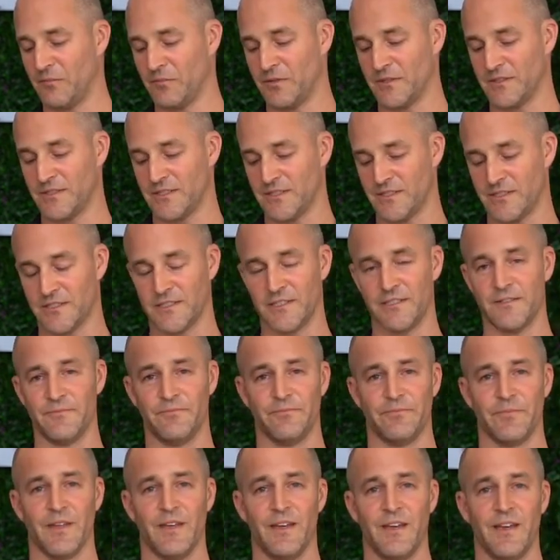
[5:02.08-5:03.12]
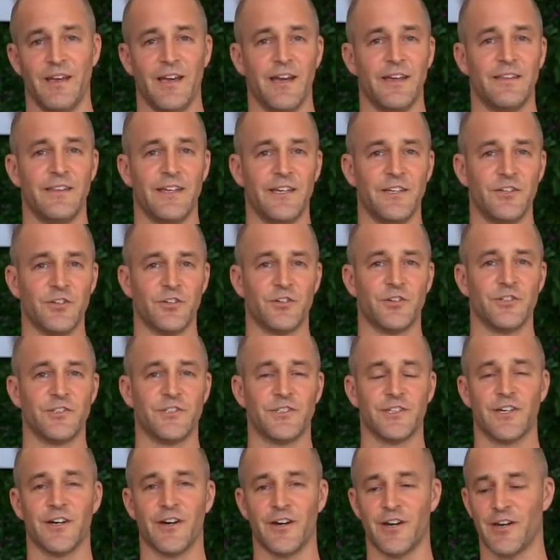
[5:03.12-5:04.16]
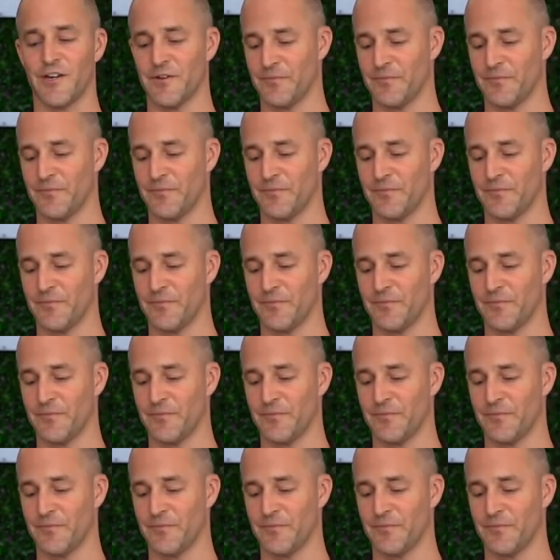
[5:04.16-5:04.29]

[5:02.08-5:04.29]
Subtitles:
position, and then you're good to go.